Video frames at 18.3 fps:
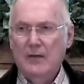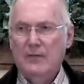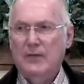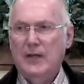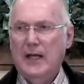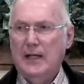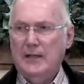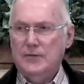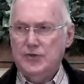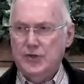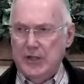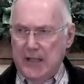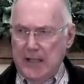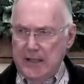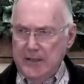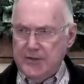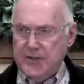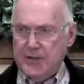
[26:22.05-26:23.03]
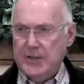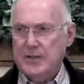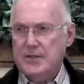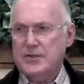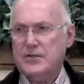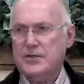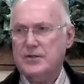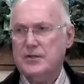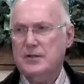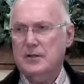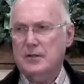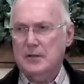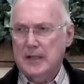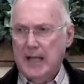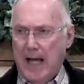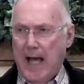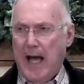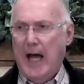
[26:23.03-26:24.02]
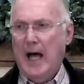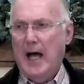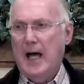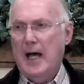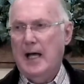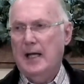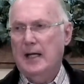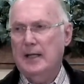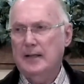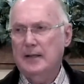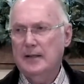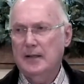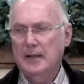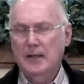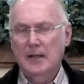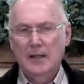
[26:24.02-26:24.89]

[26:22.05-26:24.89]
that Jesus died